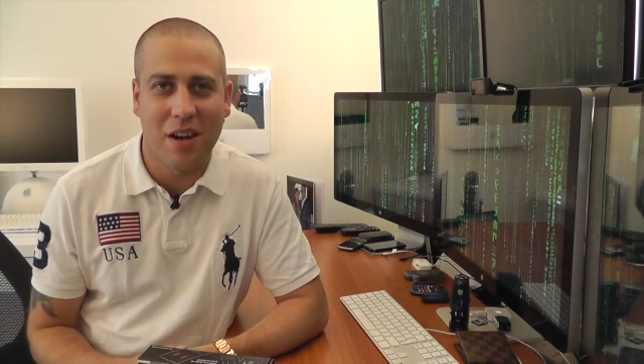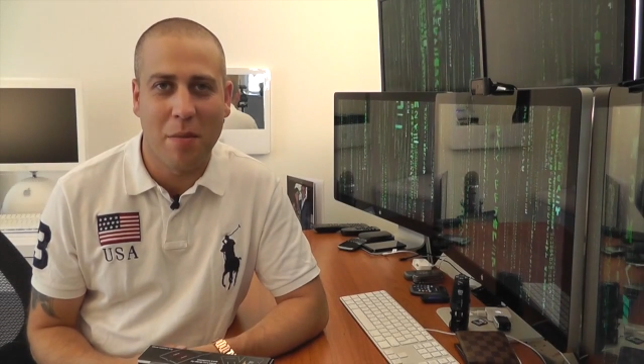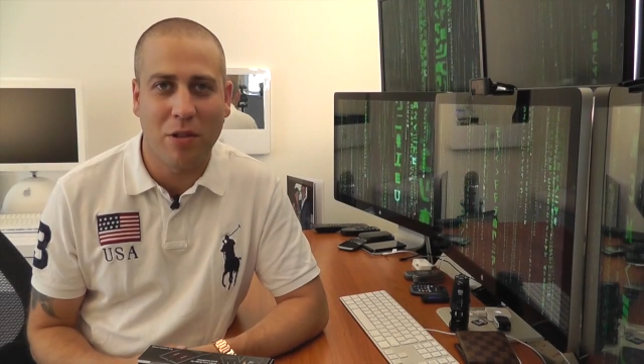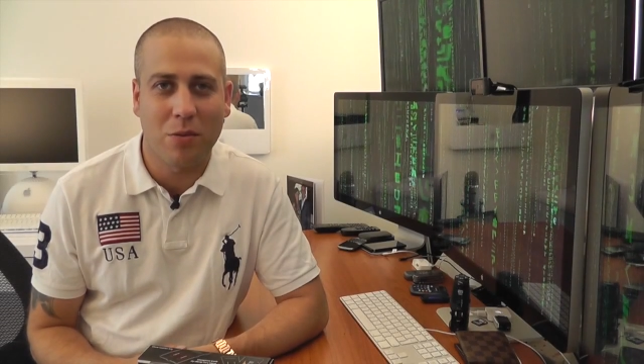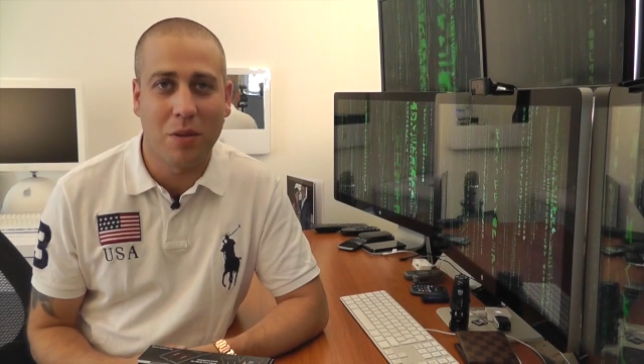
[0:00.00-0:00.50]

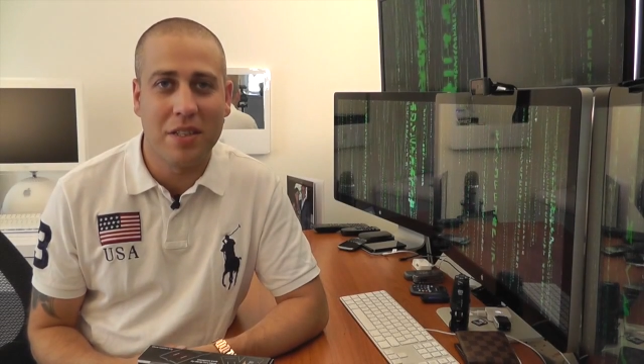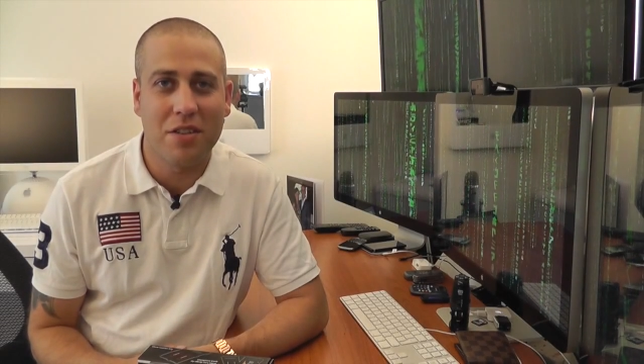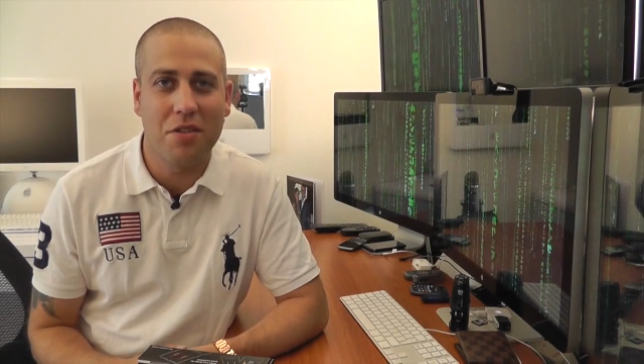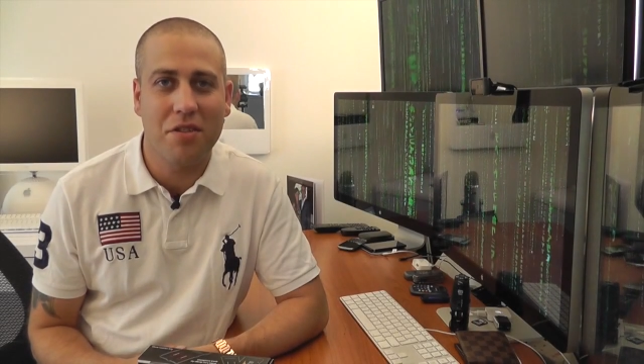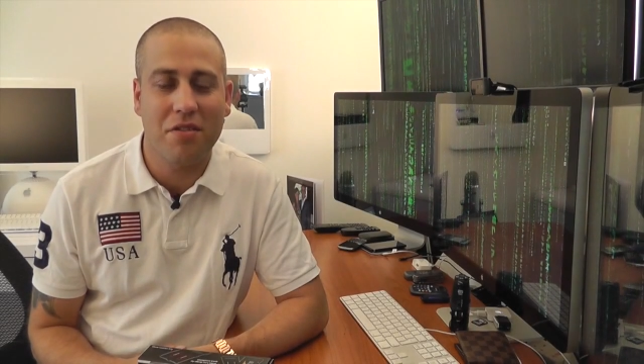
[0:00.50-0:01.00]

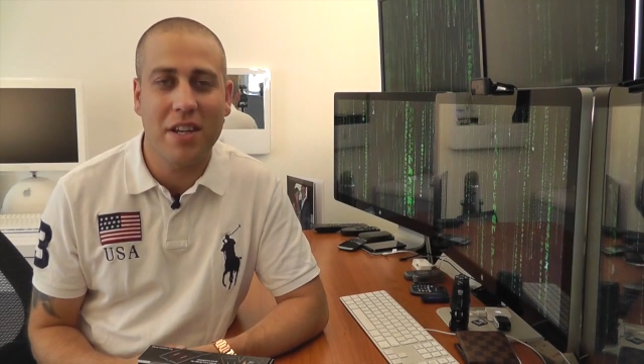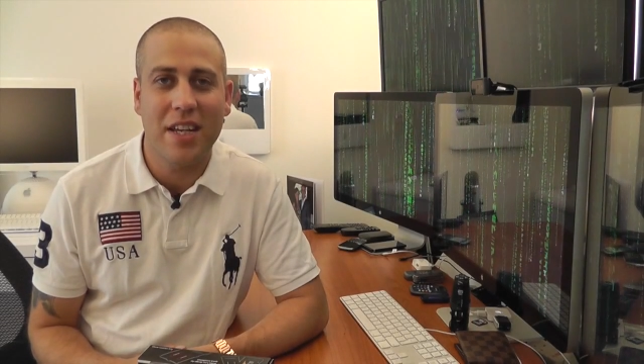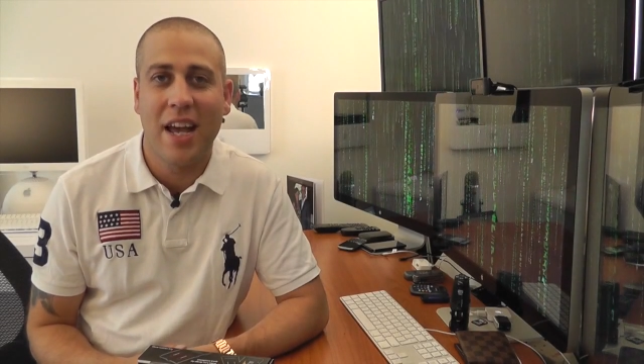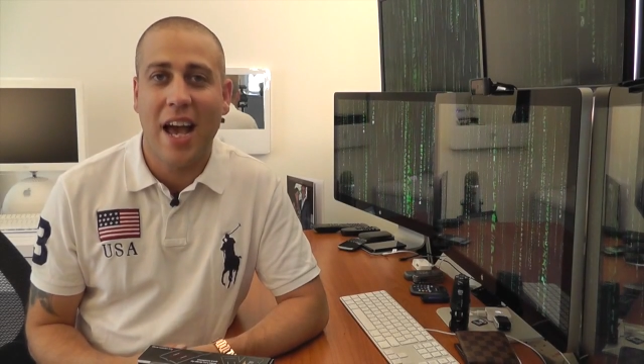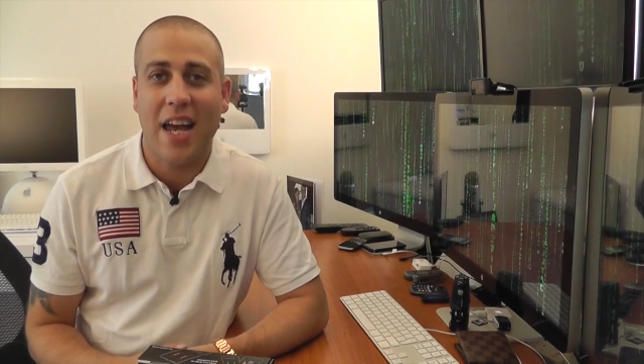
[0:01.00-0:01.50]

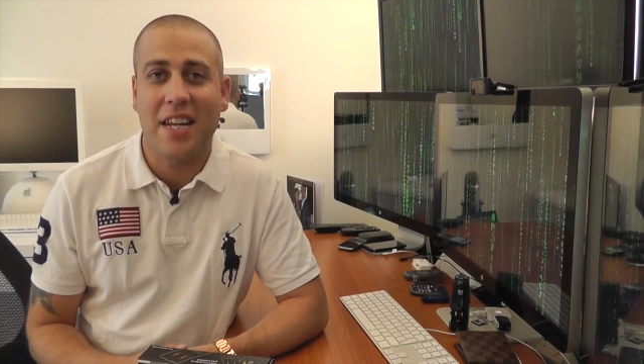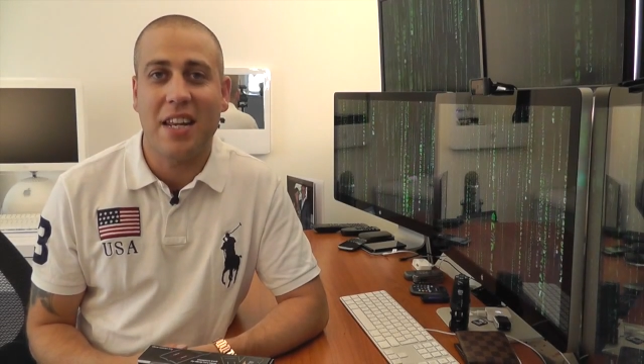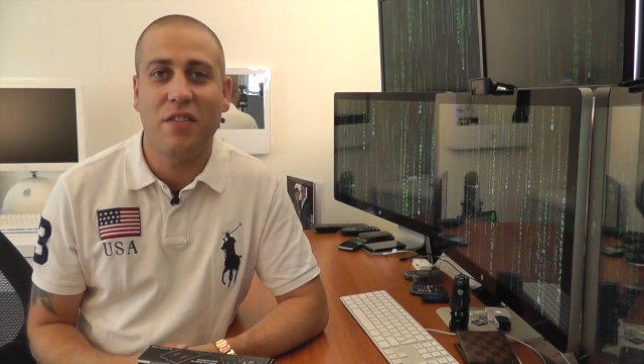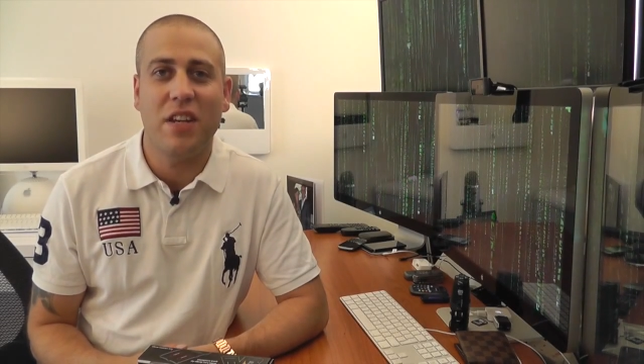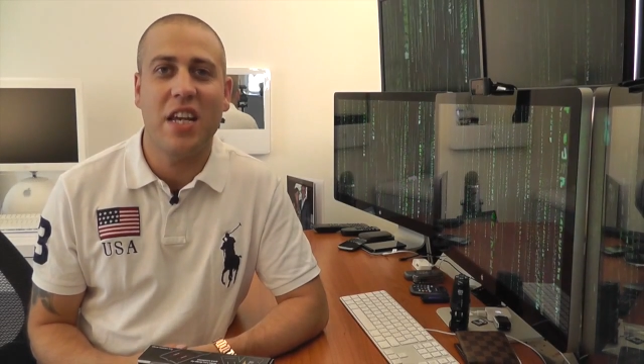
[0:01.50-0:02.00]
Tybox123 and in
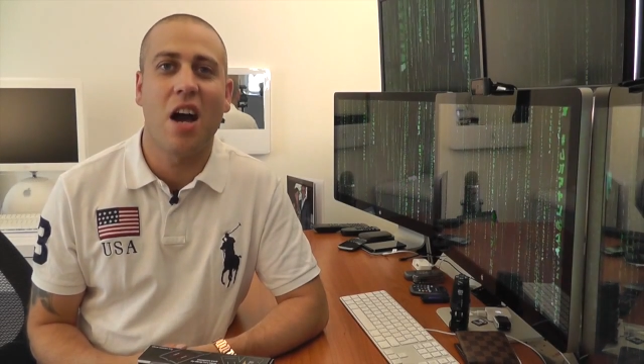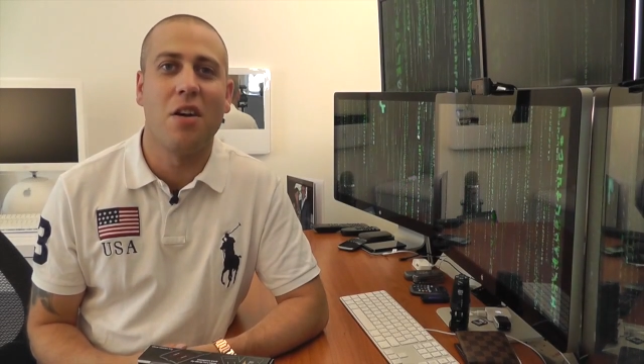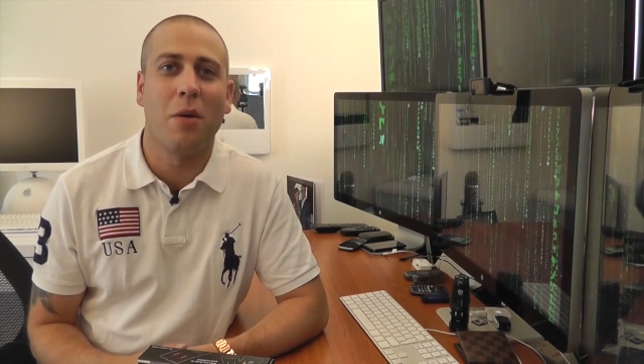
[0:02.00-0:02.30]
this video